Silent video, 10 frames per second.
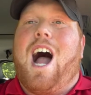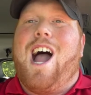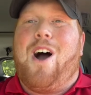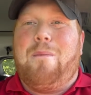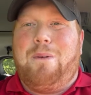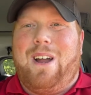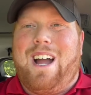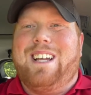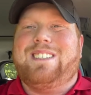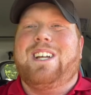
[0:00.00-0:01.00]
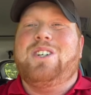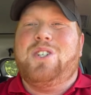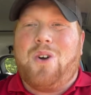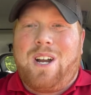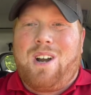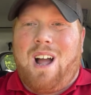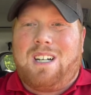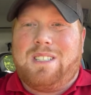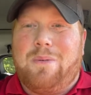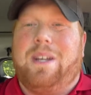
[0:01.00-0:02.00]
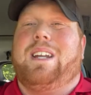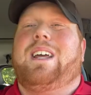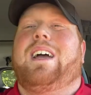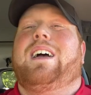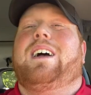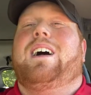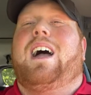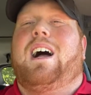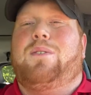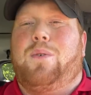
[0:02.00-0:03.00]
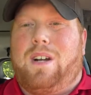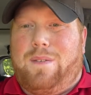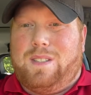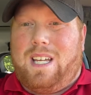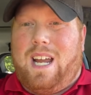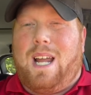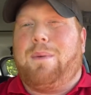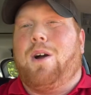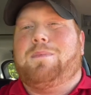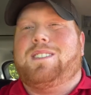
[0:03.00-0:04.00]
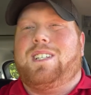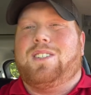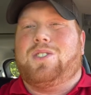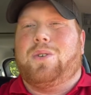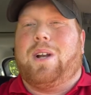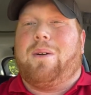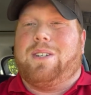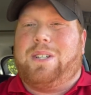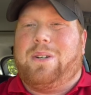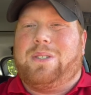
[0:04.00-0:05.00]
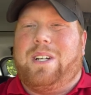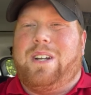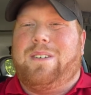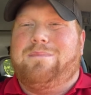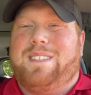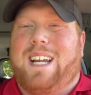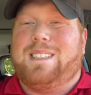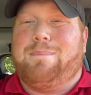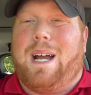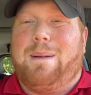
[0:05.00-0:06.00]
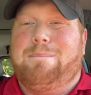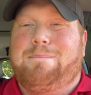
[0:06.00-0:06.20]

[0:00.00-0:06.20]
hope you guys enjoy your Halloween. Have a wonderful day, and we hope to see you soon at Russ Darrow Toyota. Thanks, bye.